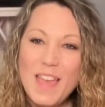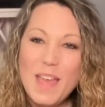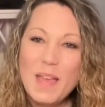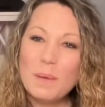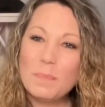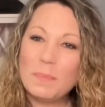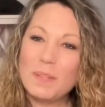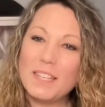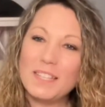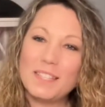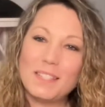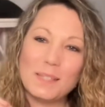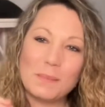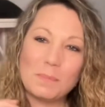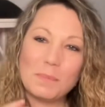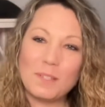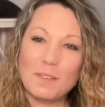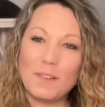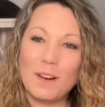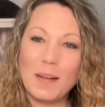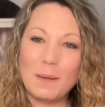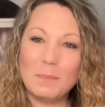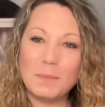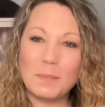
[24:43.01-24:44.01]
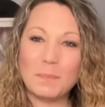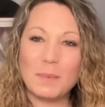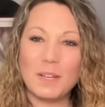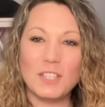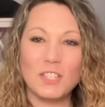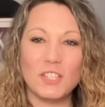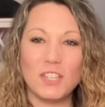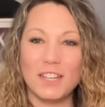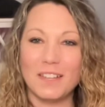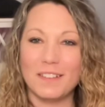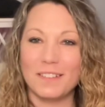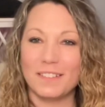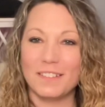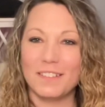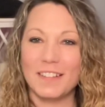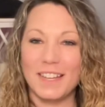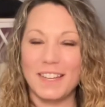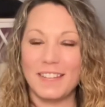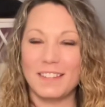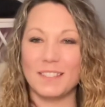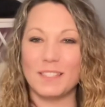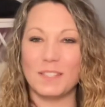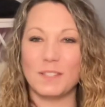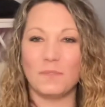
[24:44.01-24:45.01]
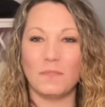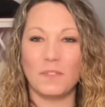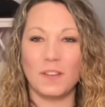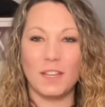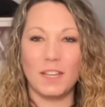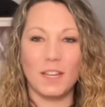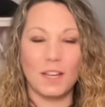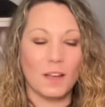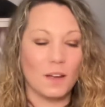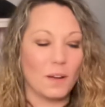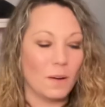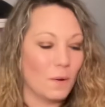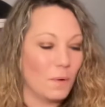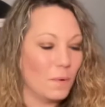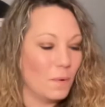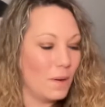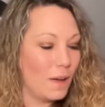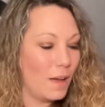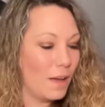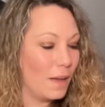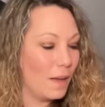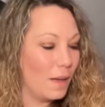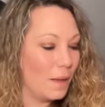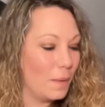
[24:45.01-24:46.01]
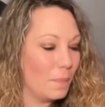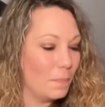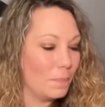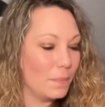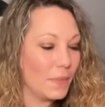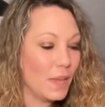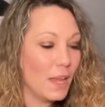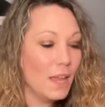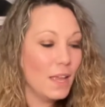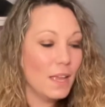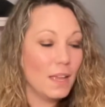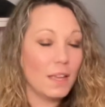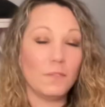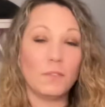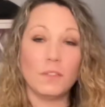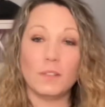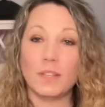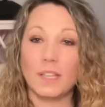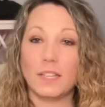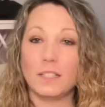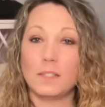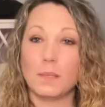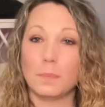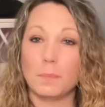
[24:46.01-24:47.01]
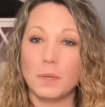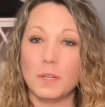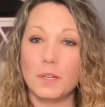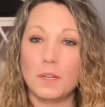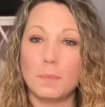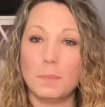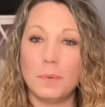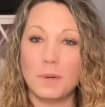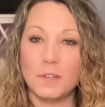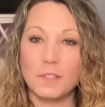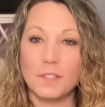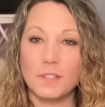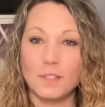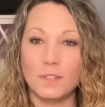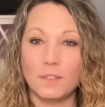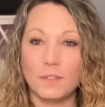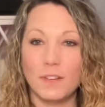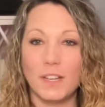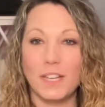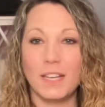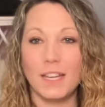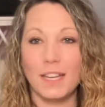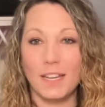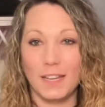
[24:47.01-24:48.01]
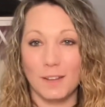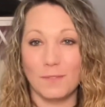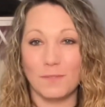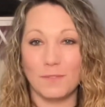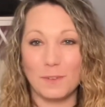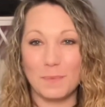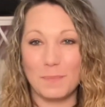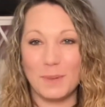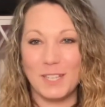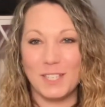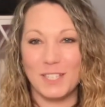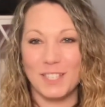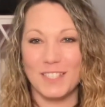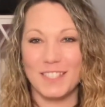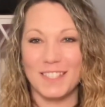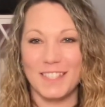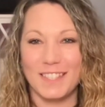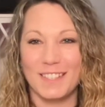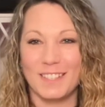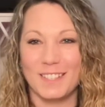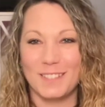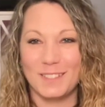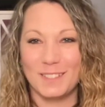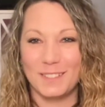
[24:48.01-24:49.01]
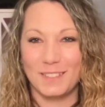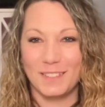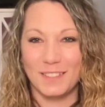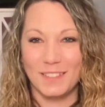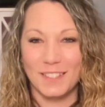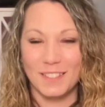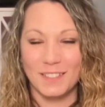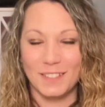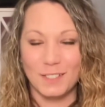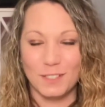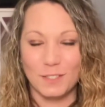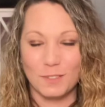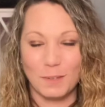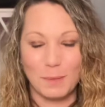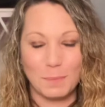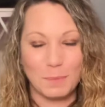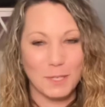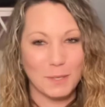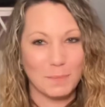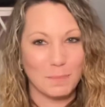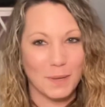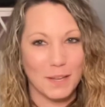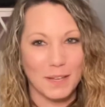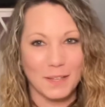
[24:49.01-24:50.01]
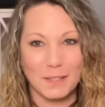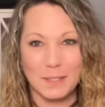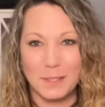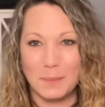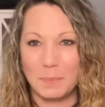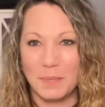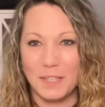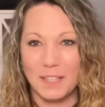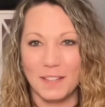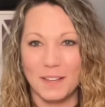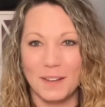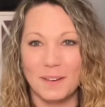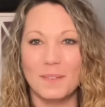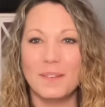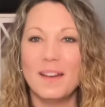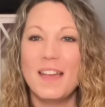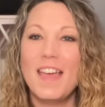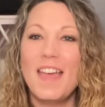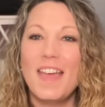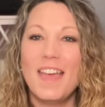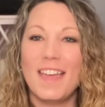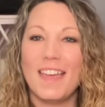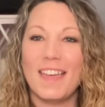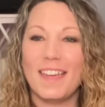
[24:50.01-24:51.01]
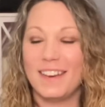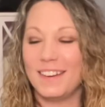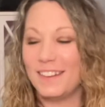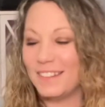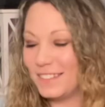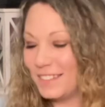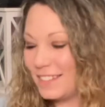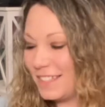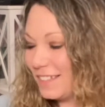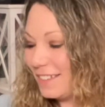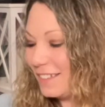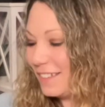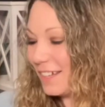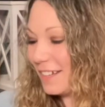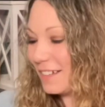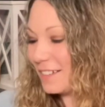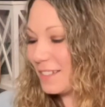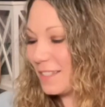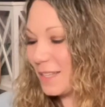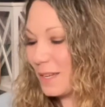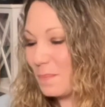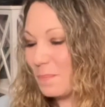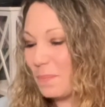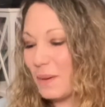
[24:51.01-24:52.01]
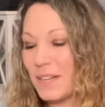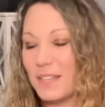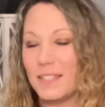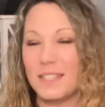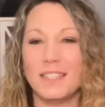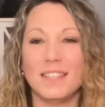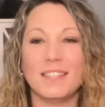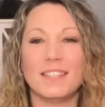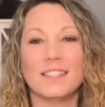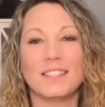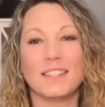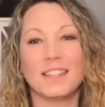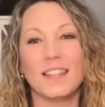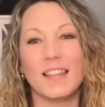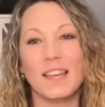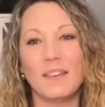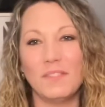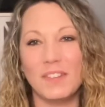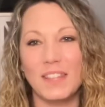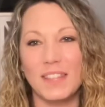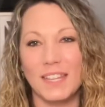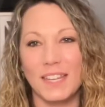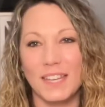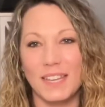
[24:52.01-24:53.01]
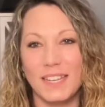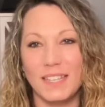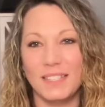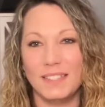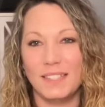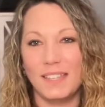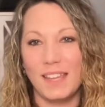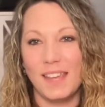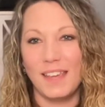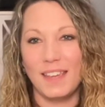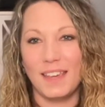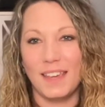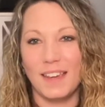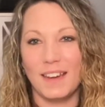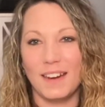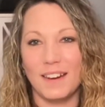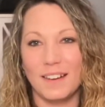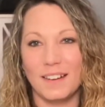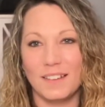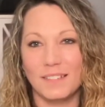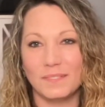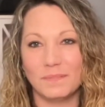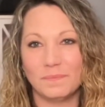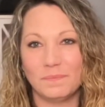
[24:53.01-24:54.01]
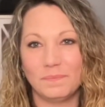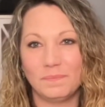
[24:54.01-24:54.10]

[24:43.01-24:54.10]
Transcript: Please subscribe to my channel, like this video. If you'd like to book a personal reading, information's in the description box below. And until next time, Pisces, love and light. Take care.